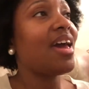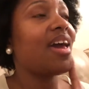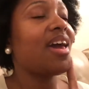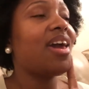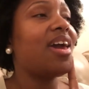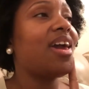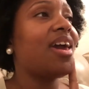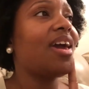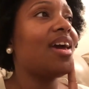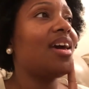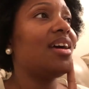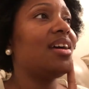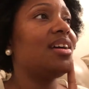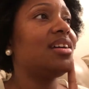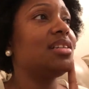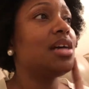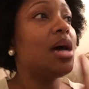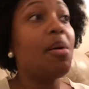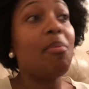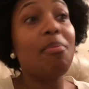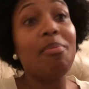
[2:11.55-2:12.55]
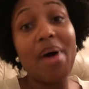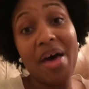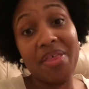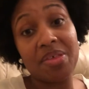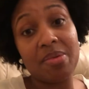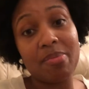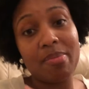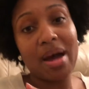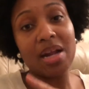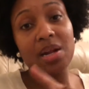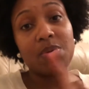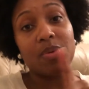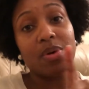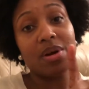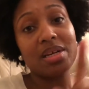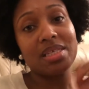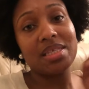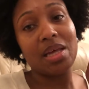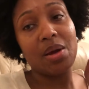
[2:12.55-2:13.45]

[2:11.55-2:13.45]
And Bath and Body Works,